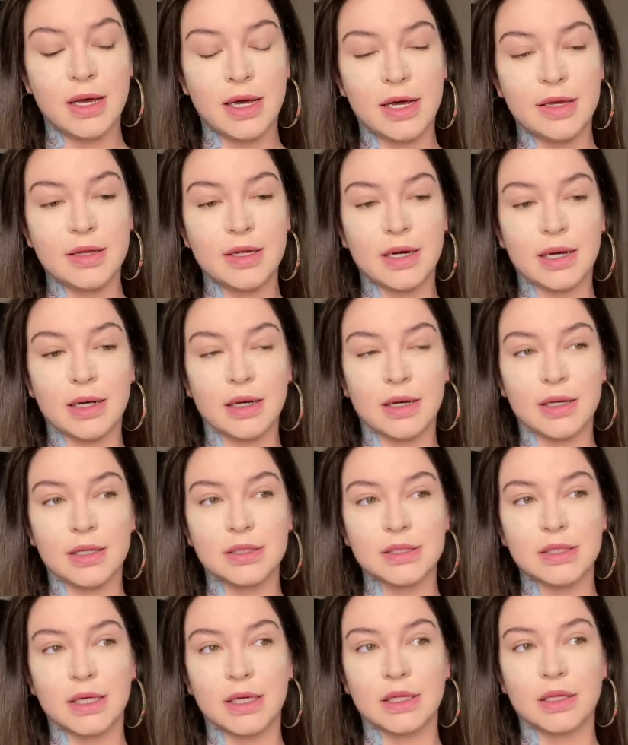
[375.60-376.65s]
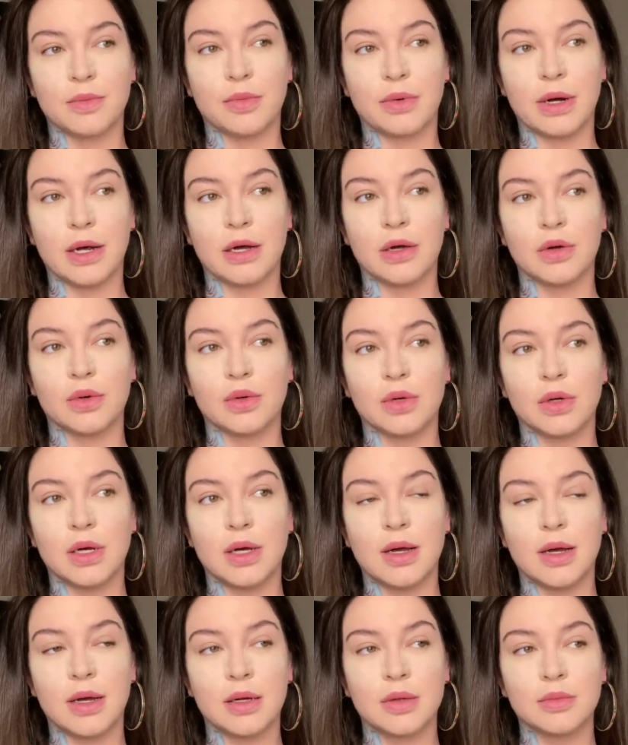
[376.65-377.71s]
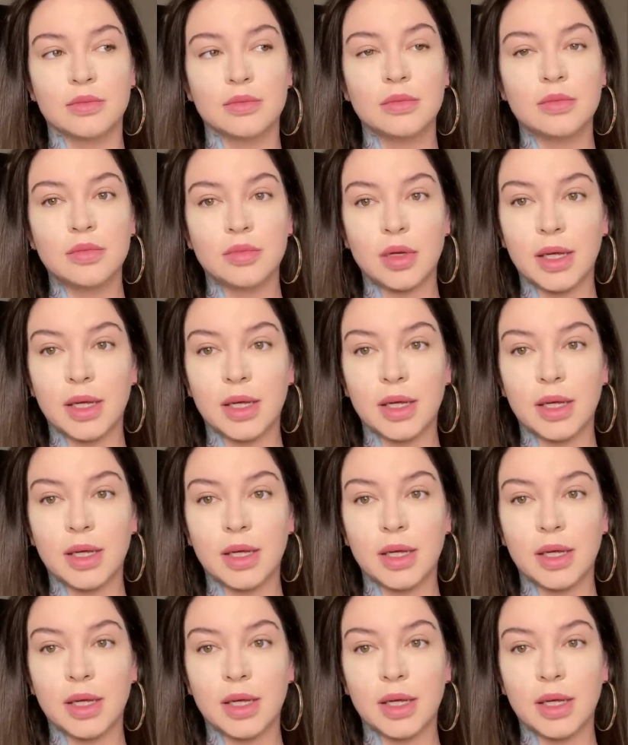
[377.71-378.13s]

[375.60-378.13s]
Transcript: and then I got into like the brow um,